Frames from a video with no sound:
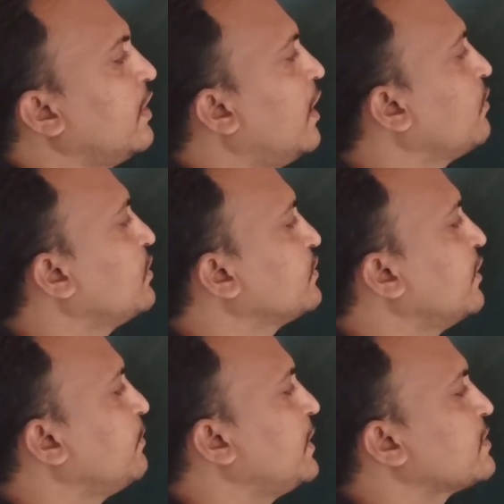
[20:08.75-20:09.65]
r1
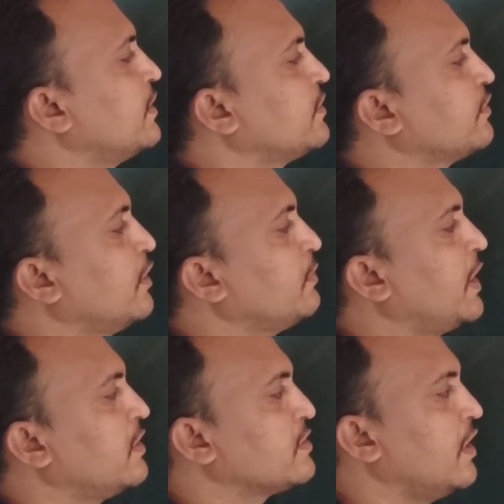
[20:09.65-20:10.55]
square plus k square
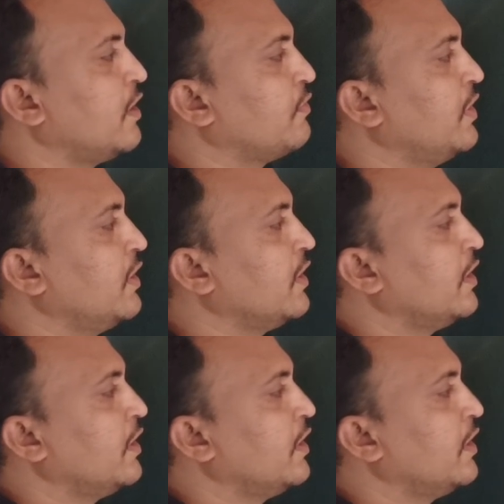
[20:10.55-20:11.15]
minus r1.